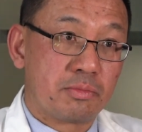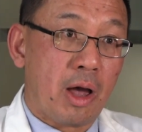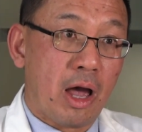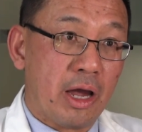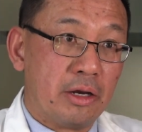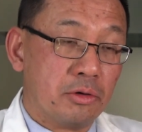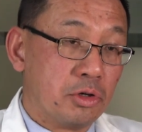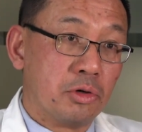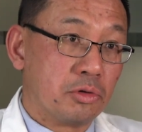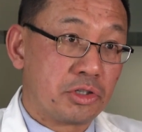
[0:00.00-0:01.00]
spine, or
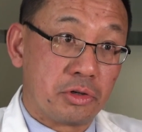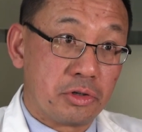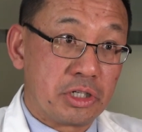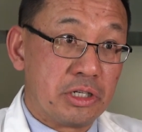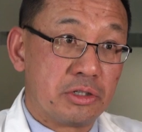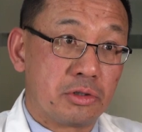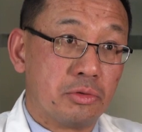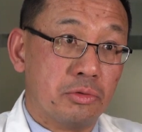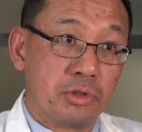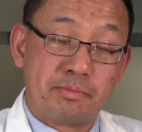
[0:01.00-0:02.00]
neurosurgeons
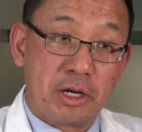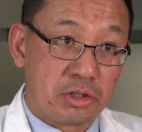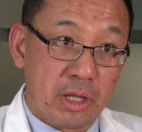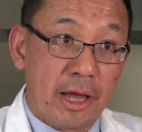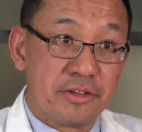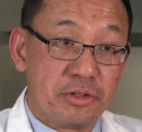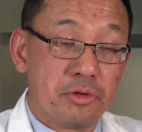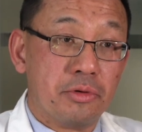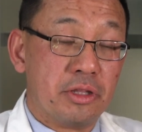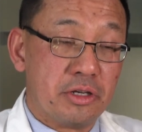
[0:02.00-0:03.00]
who specialize in
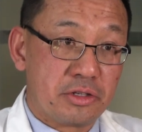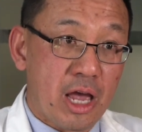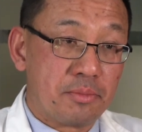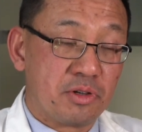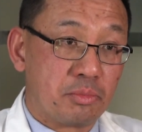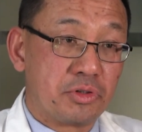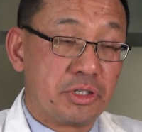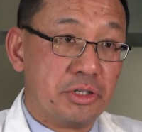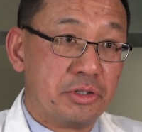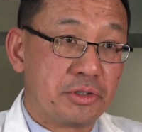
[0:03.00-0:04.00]
doing these types of
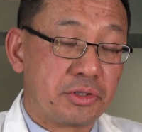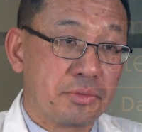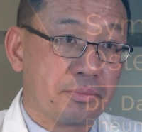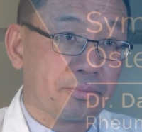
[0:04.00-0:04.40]
procedures.